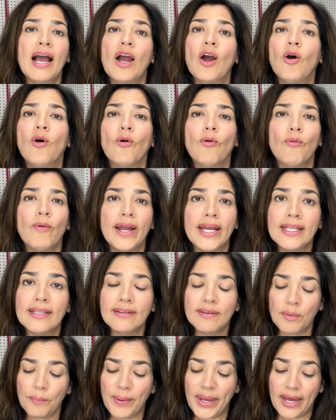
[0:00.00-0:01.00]
great
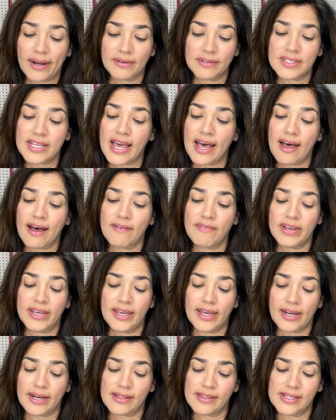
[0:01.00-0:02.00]
little pattern to have
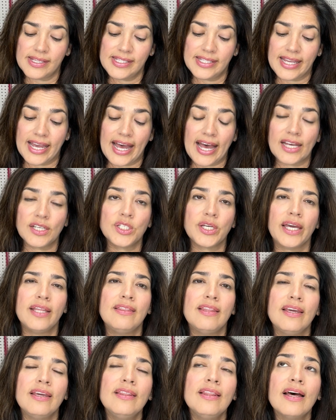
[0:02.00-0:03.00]
again in the stash. I
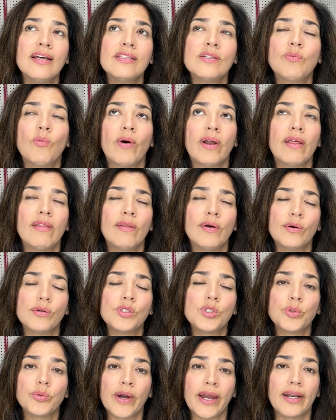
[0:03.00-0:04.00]
think that's one of the
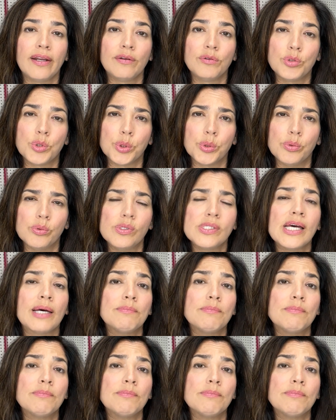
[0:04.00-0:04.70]
tried and trues.